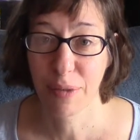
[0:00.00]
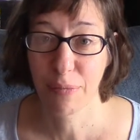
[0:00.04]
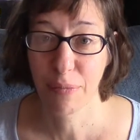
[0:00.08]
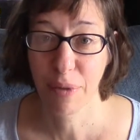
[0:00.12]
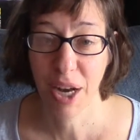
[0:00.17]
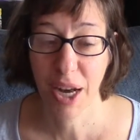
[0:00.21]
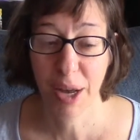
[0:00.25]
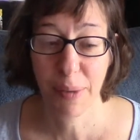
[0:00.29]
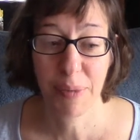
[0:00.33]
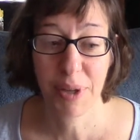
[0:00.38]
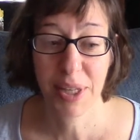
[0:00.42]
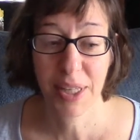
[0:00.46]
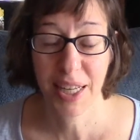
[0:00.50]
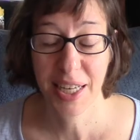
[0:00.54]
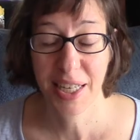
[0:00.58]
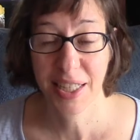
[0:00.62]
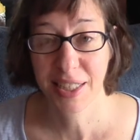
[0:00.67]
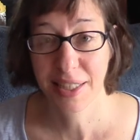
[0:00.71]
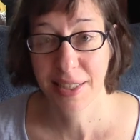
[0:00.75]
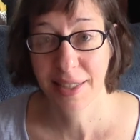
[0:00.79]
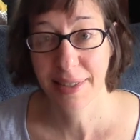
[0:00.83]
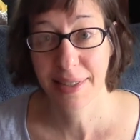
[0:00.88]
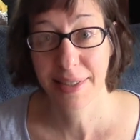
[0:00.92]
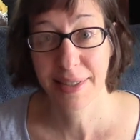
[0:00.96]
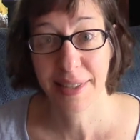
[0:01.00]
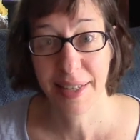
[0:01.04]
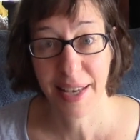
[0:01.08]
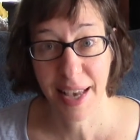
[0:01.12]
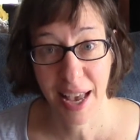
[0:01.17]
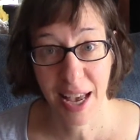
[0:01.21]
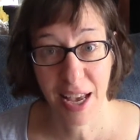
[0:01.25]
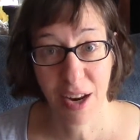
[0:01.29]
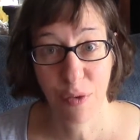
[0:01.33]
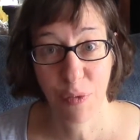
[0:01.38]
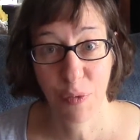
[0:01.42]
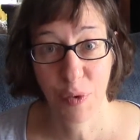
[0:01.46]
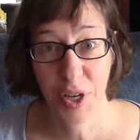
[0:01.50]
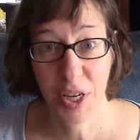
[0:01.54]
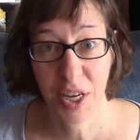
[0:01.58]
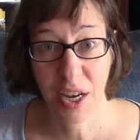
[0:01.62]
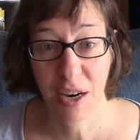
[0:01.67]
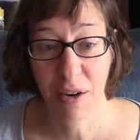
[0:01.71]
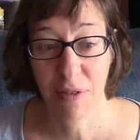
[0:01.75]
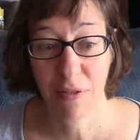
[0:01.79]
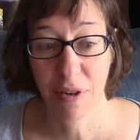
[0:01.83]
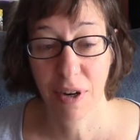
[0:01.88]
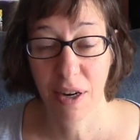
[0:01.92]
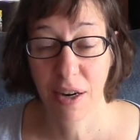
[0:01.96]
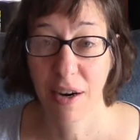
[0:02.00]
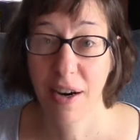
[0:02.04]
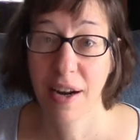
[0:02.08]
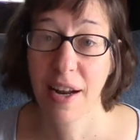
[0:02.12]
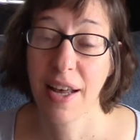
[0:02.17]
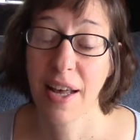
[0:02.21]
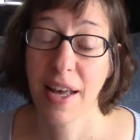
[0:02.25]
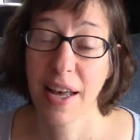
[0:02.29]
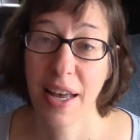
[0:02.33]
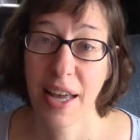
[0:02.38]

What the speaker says: Populations can recover,